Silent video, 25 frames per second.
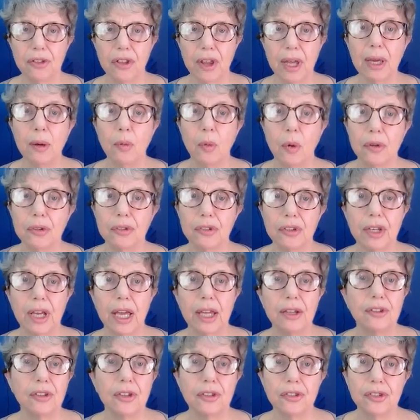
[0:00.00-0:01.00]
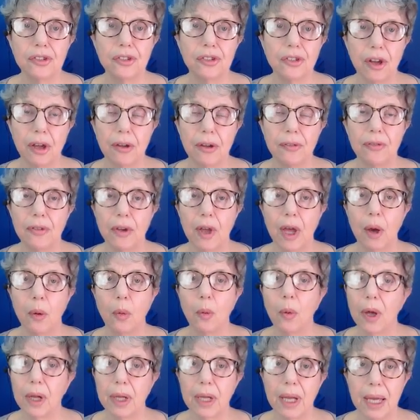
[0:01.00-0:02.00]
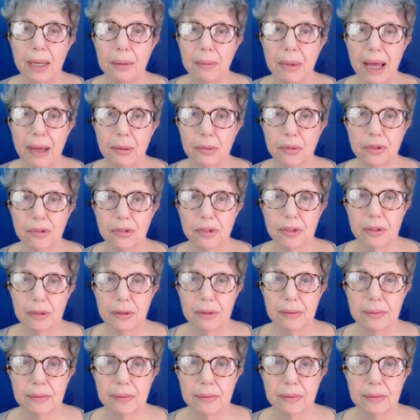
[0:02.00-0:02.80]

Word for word: they want to get at stuff while I'm out?